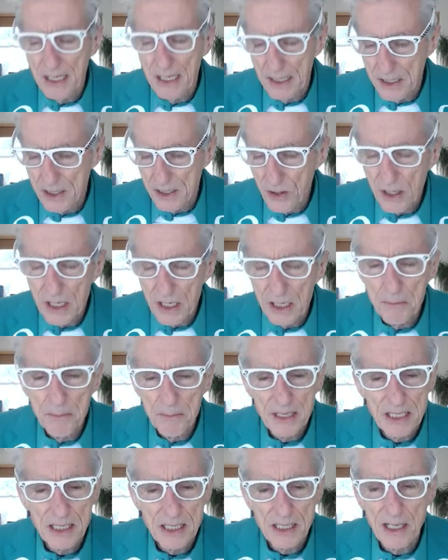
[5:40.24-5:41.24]
on starting a
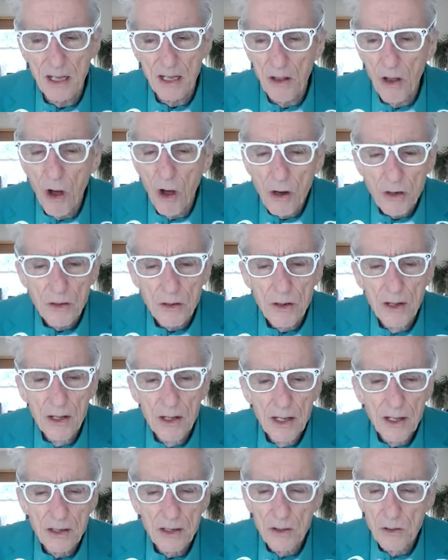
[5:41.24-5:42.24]
business, the longer
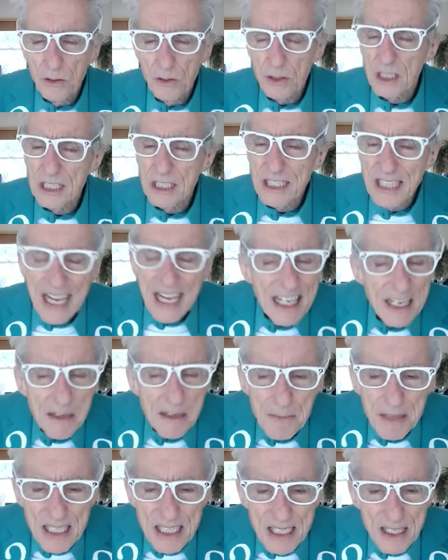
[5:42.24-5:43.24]
you'll stay in
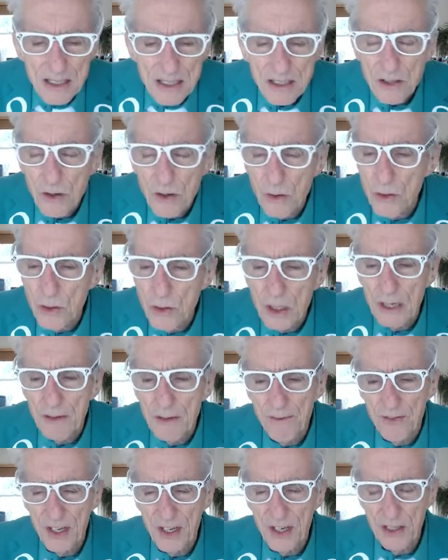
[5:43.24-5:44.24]
business so you can
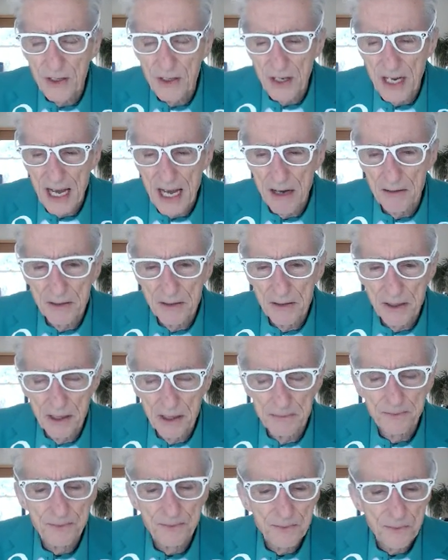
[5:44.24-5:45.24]
figure it out. Yeah.
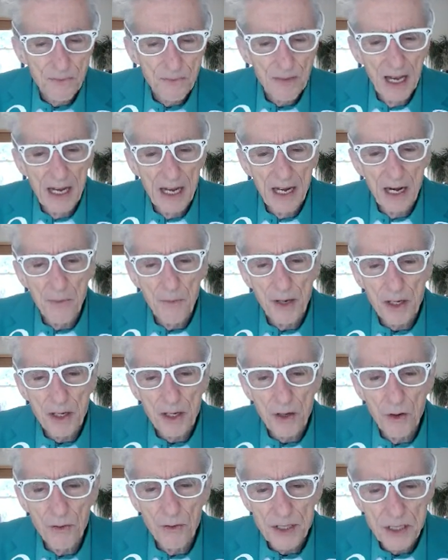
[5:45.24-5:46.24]
And I want to go
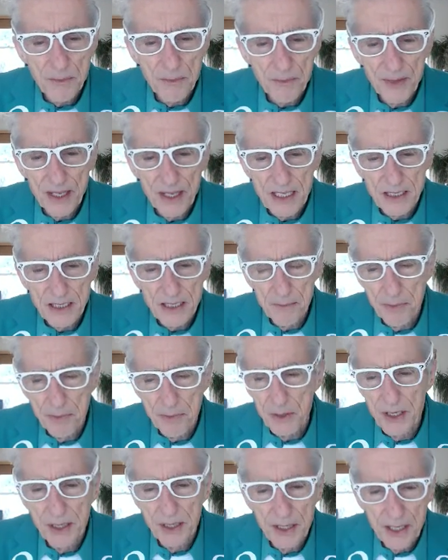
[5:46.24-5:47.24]
over some things I put
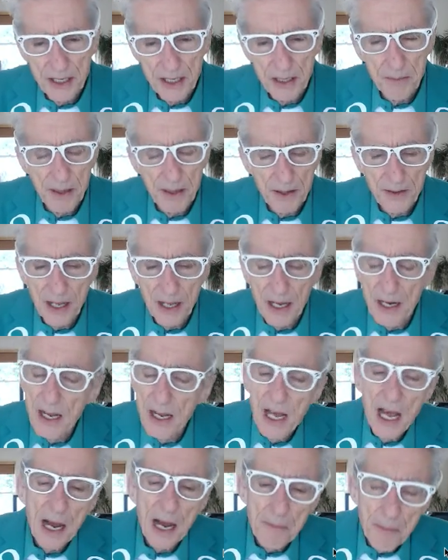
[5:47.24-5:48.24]
in there about that.
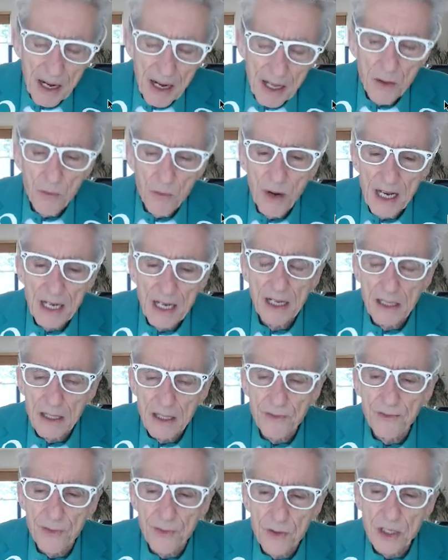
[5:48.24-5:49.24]
And by the way, in the
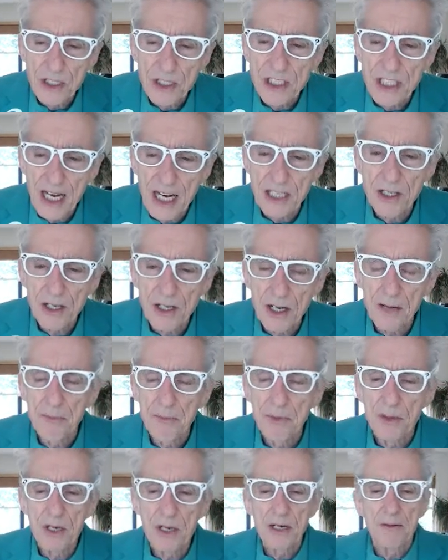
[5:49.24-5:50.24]
first section, I
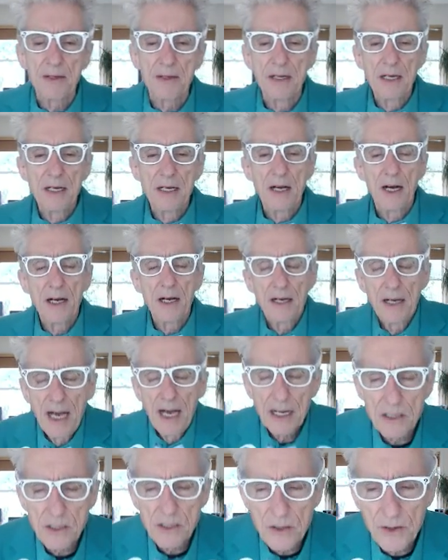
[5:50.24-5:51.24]
put in
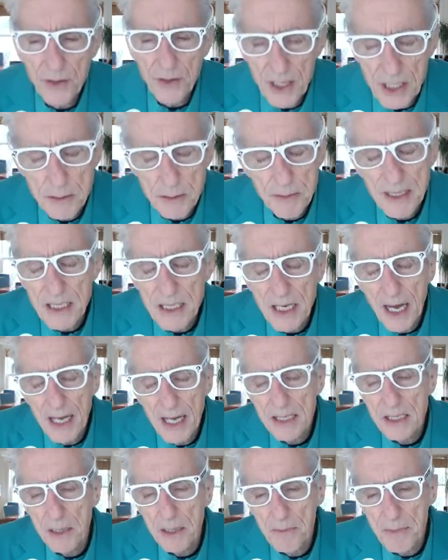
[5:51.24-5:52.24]
extra things
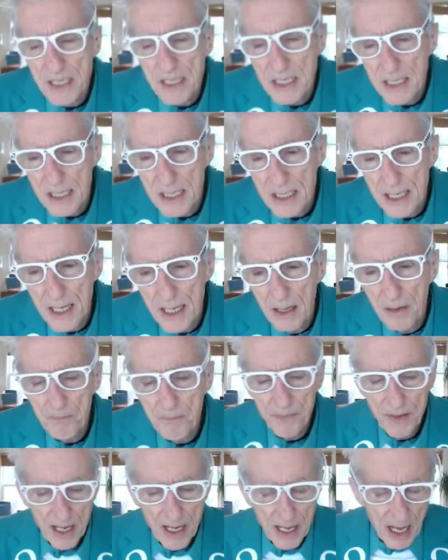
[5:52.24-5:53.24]
besides the business help.
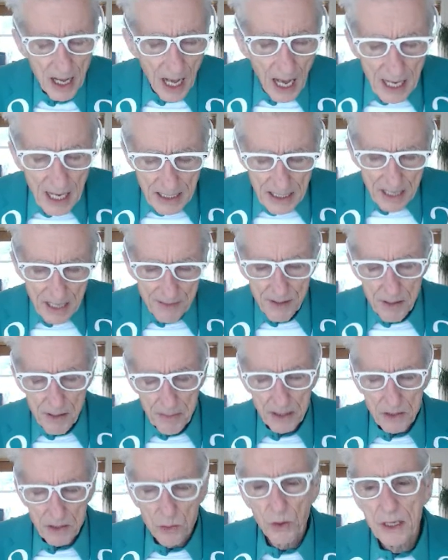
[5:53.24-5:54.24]
I gave you
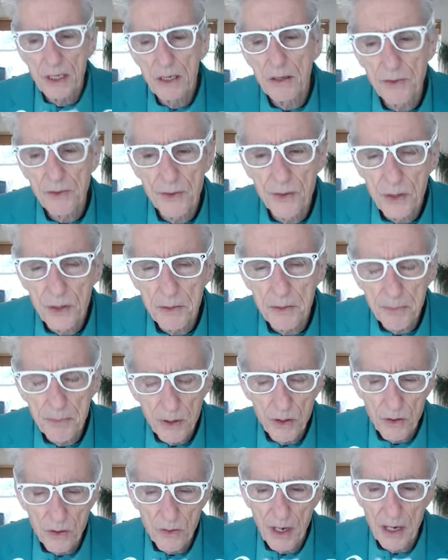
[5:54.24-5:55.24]
about 20 or 30
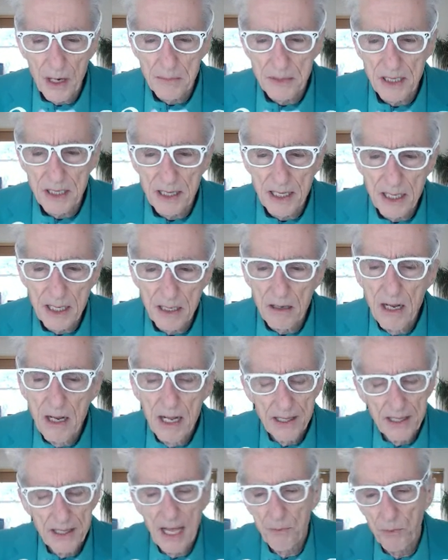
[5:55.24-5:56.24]
programs in there
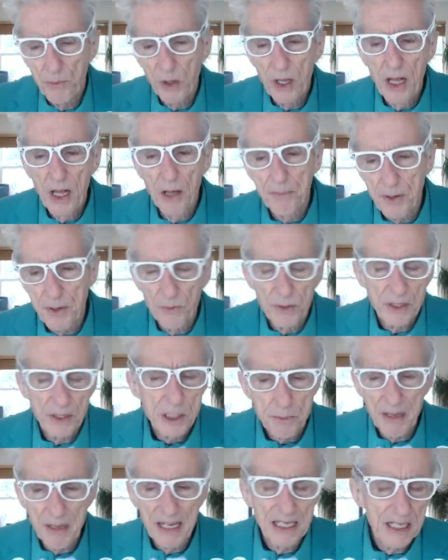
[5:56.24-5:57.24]
that will help you with
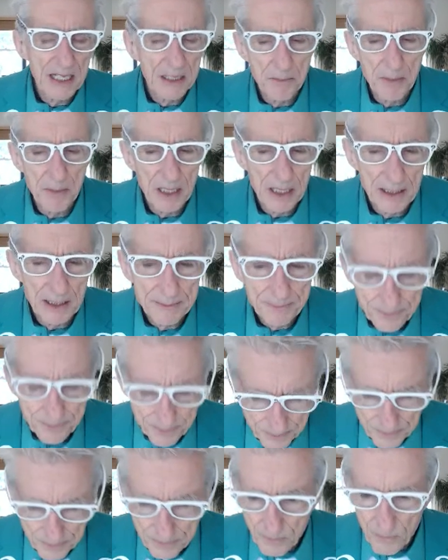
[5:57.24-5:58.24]
spending money.
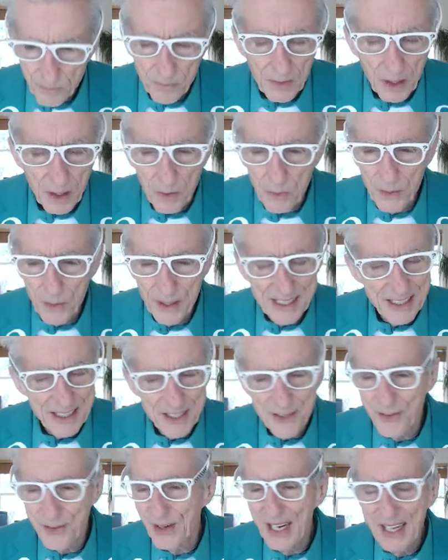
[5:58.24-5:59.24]
Whether it's
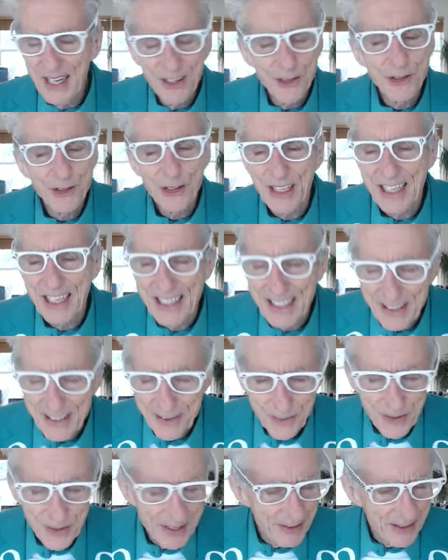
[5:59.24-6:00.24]
for healthcare,
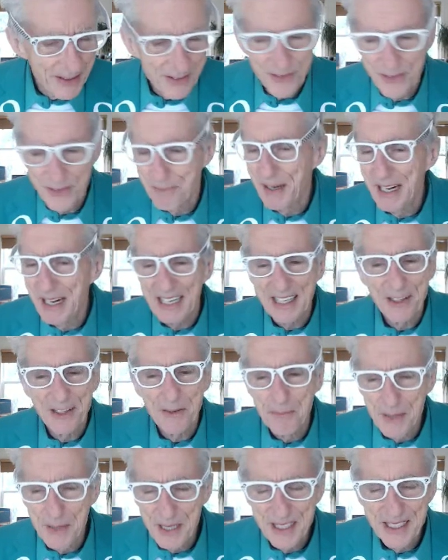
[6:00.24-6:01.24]
whether it's for paying your
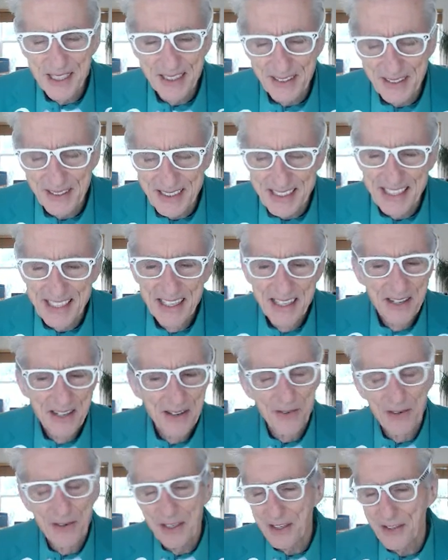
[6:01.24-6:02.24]
bills,
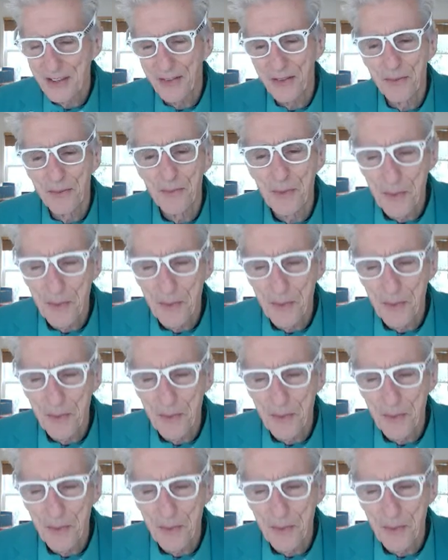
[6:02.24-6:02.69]
whether it's for your